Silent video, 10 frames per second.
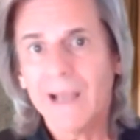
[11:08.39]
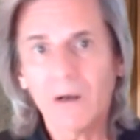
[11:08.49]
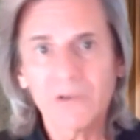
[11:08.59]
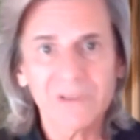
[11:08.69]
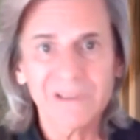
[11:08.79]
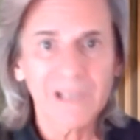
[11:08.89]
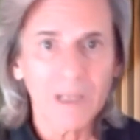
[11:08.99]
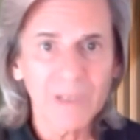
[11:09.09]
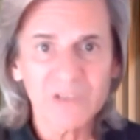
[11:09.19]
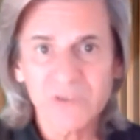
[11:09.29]
Now it's like you got
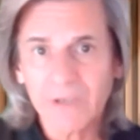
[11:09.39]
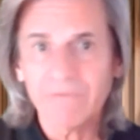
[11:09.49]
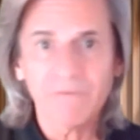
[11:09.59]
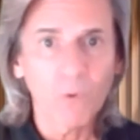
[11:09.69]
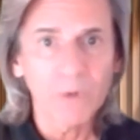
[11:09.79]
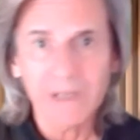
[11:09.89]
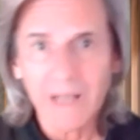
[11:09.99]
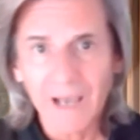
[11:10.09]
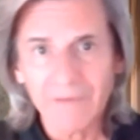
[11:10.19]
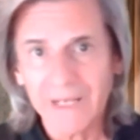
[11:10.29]
to be at 740
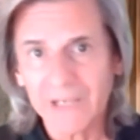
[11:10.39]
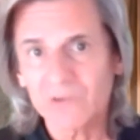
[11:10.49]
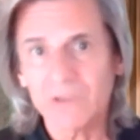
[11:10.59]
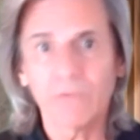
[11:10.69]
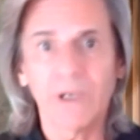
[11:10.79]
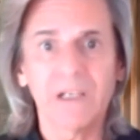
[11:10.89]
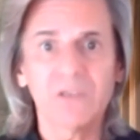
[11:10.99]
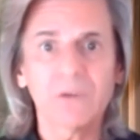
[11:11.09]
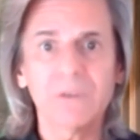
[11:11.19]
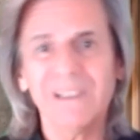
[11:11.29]
to have an excellent rating. So,